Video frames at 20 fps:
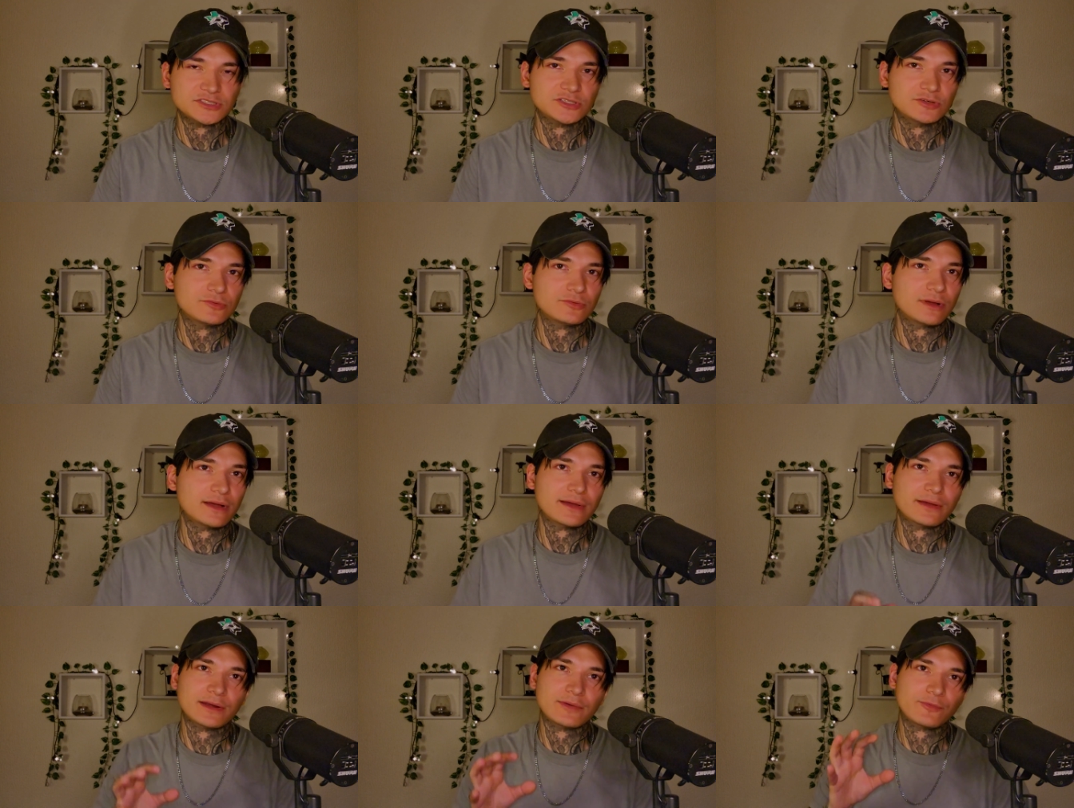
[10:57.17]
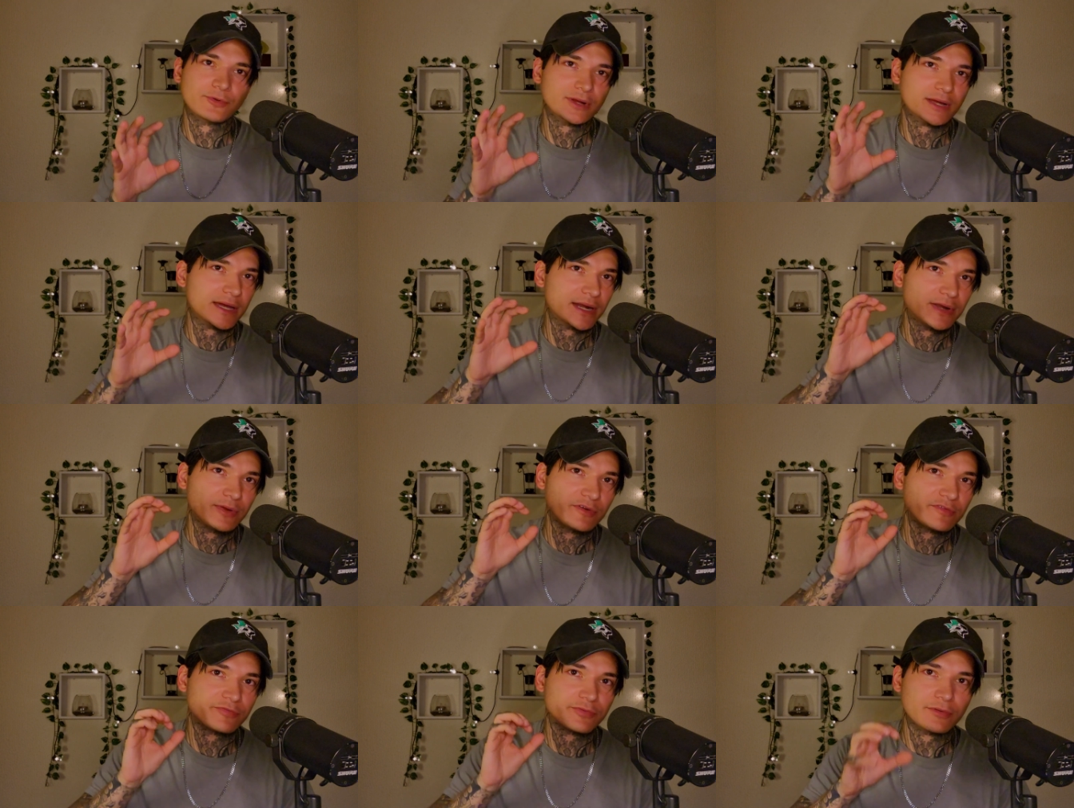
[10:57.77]
So again, we're
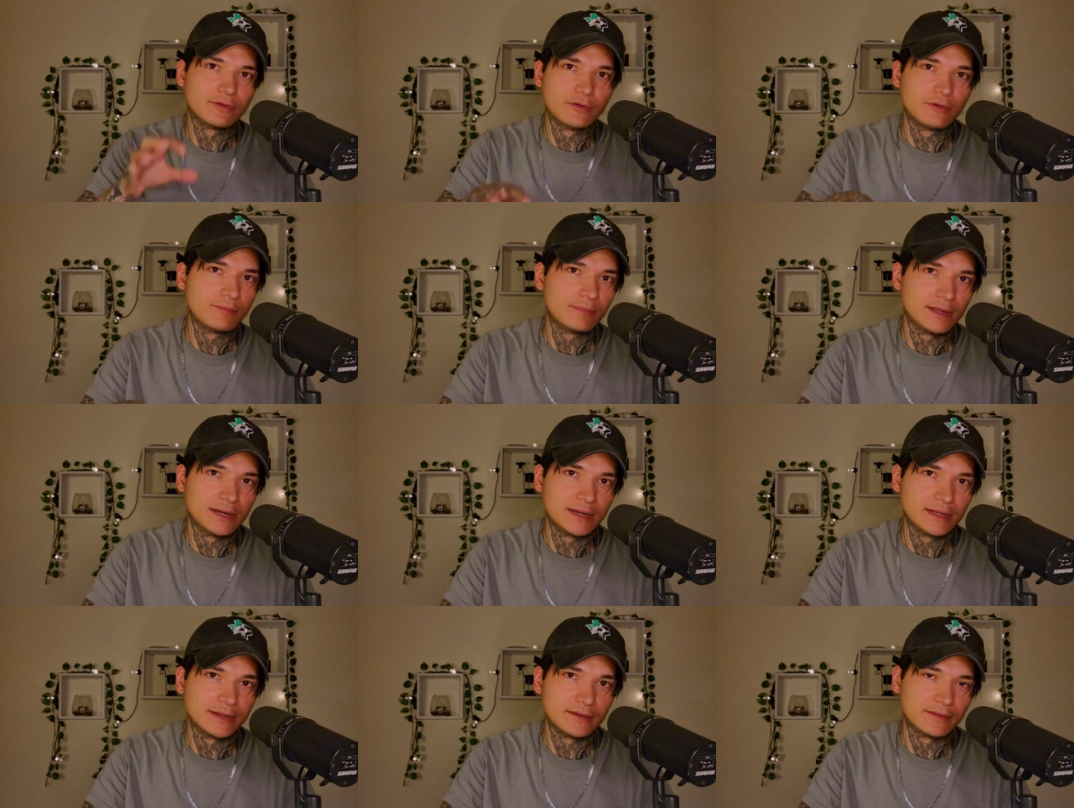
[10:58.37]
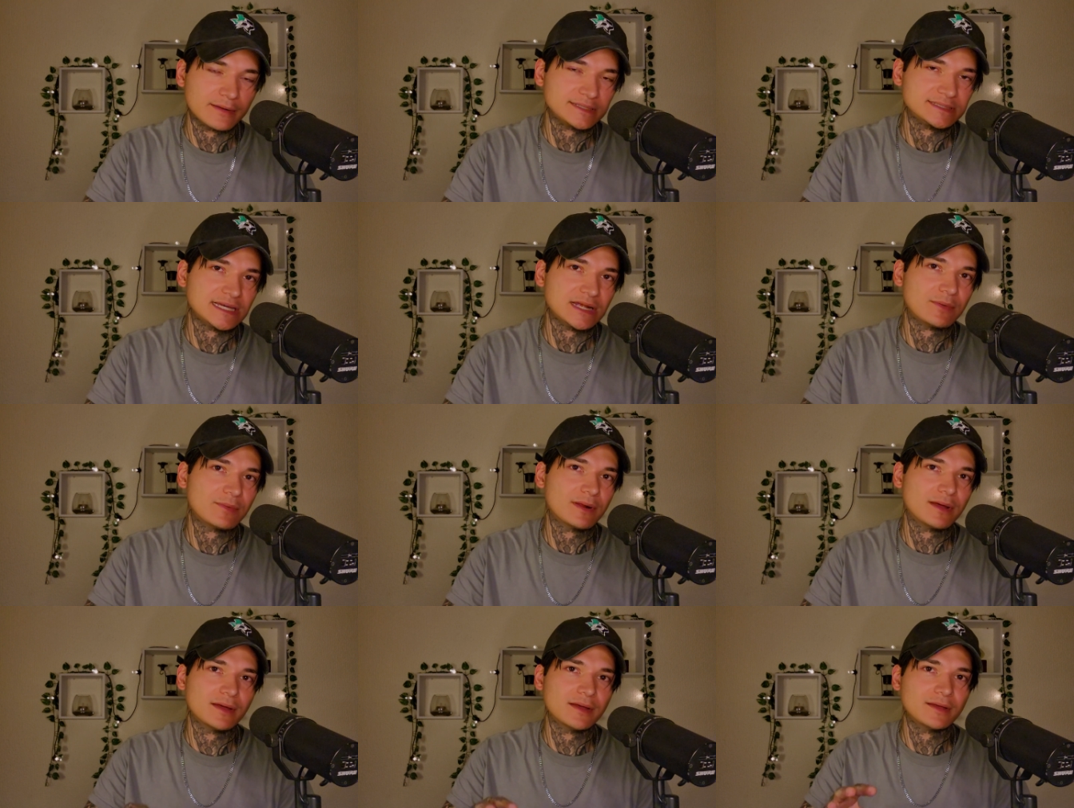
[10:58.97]
gonna do it for a whole minute here because I don't